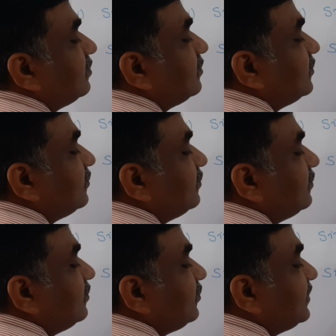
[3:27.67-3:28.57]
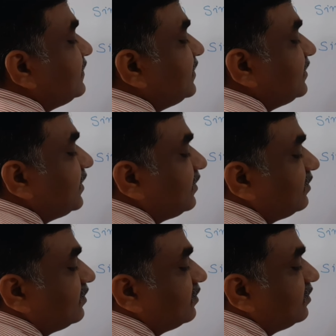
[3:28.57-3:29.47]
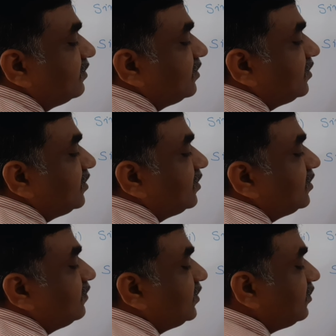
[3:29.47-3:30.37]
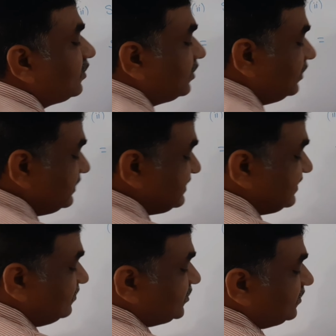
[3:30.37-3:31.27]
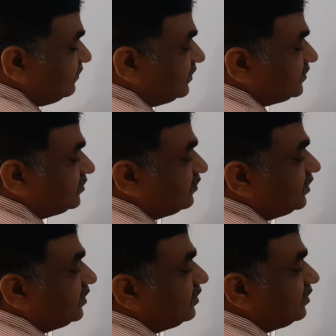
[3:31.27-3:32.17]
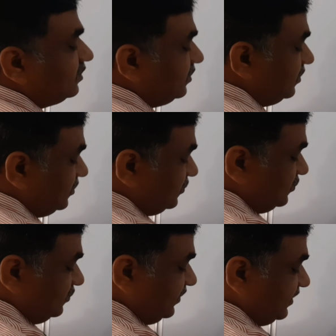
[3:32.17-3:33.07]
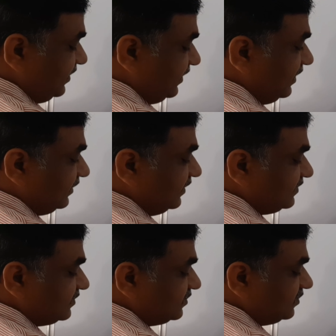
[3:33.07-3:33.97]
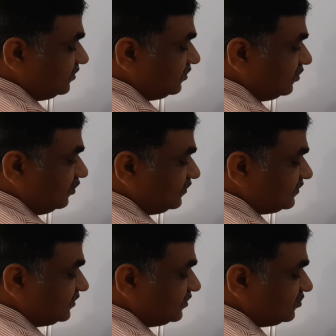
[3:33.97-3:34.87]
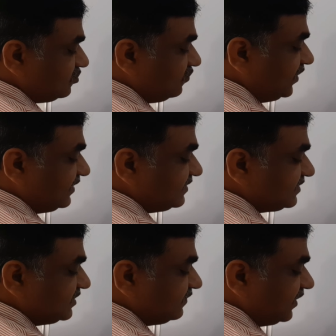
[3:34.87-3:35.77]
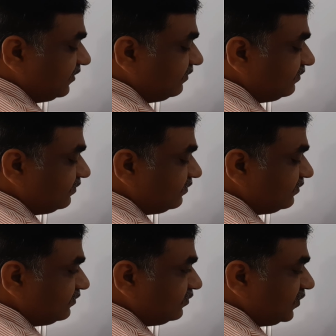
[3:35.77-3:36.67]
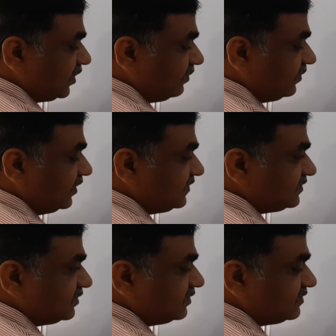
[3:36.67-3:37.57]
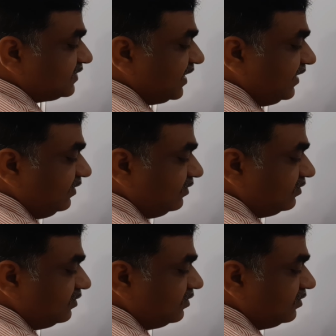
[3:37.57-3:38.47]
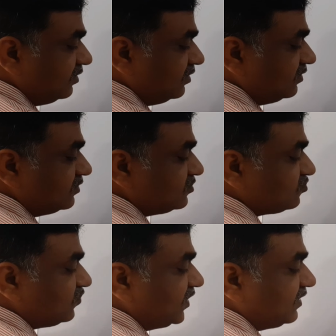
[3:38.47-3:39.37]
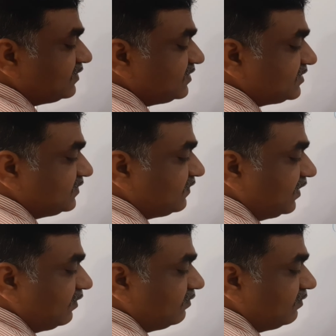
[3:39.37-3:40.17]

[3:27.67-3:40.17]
So you can see that we got the same function over here. So you can write like this: cos square 65 plus sin square 65.